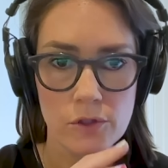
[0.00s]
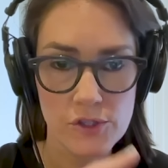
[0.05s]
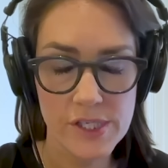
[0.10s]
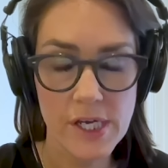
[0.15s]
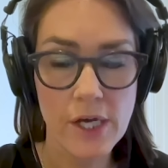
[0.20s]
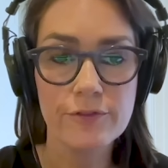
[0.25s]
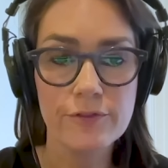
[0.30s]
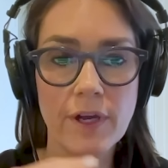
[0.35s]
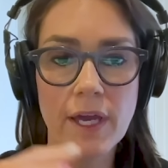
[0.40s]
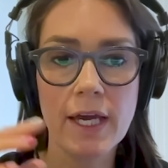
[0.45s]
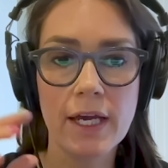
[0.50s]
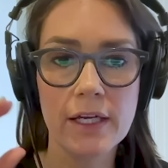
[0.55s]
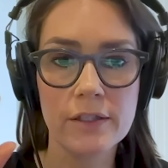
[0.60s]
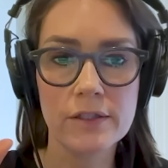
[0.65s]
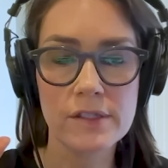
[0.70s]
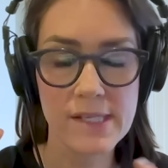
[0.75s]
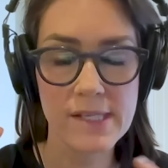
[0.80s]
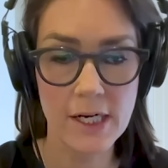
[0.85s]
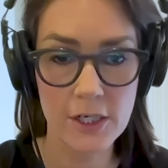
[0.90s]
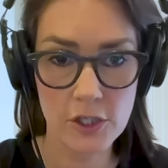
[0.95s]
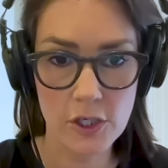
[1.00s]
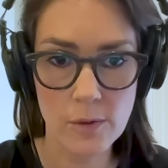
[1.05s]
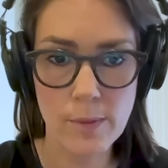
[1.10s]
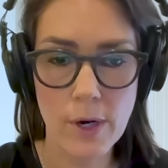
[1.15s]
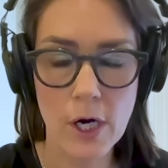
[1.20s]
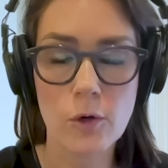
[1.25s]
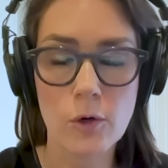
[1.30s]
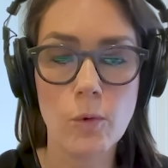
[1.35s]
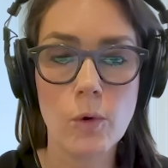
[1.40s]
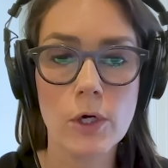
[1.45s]
yourself and Senator
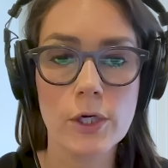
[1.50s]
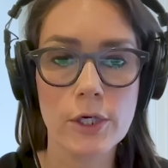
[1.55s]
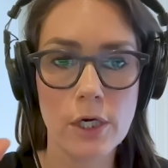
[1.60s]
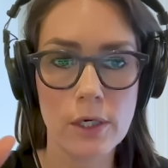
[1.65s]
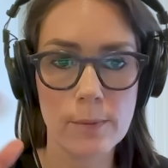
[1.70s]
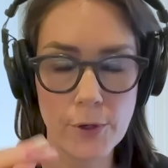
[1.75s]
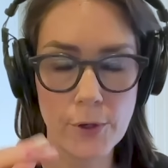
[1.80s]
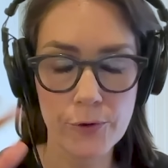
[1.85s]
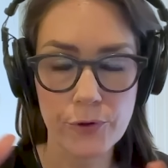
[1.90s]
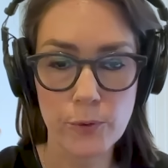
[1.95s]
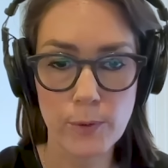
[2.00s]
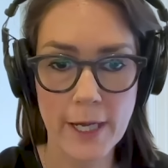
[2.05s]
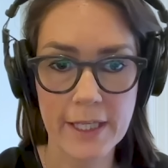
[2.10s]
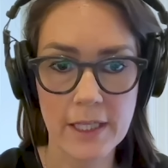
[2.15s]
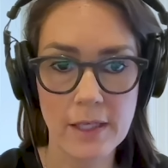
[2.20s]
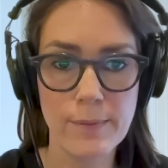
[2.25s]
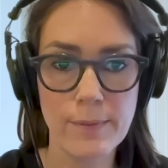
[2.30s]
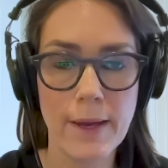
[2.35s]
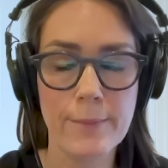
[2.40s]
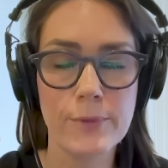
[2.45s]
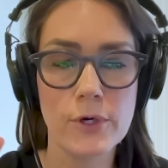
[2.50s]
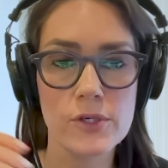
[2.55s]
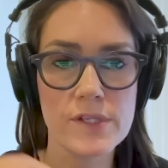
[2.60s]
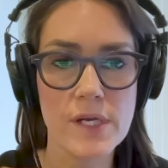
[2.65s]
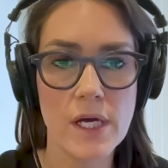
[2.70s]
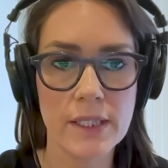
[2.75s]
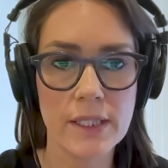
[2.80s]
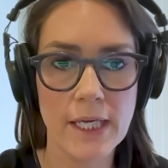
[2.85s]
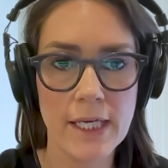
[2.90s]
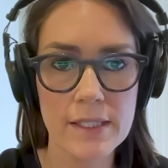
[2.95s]
Mark Warner, both the ranking
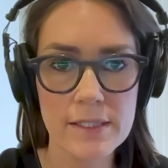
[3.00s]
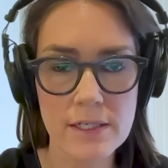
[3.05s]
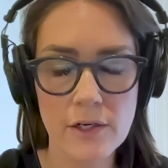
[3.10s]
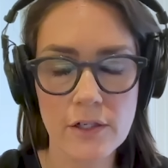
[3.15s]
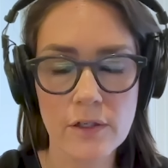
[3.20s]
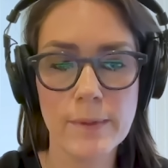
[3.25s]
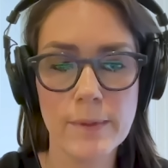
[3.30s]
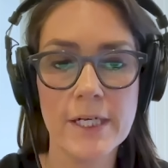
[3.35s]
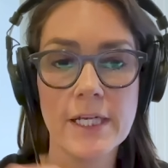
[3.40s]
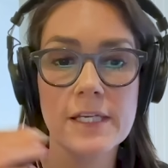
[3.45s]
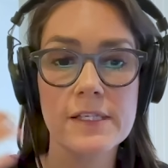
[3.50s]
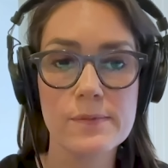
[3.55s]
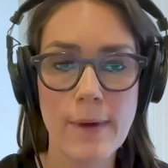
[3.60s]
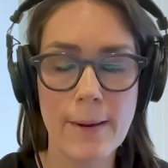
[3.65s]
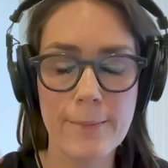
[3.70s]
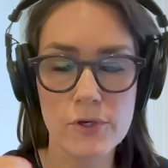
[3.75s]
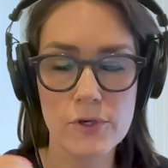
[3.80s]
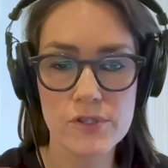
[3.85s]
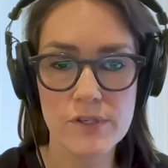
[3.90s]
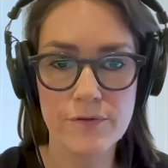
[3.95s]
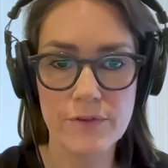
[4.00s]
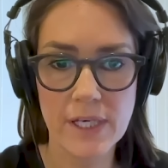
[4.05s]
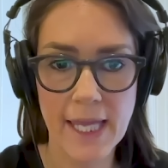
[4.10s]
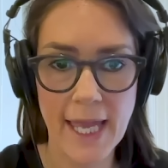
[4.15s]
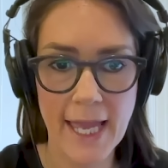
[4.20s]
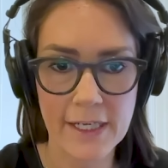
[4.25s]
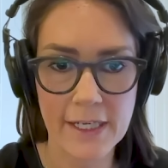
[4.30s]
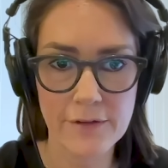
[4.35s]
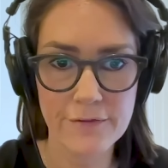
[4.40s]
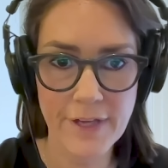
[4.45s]
members on the Intel Committee as members of the
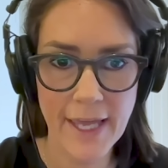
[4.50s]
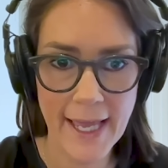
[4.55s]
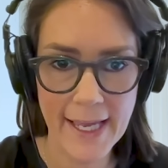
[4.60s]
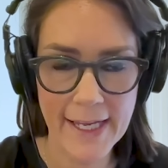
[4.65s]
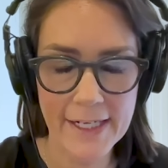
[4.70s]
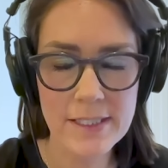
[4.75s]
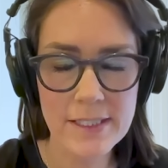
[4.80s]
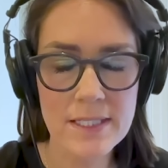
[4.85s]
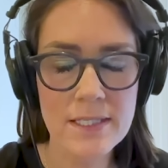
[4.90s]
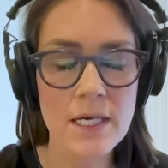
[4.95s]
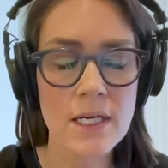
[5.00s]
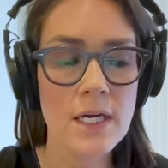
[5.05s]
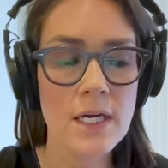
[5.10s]
Gang of Eight.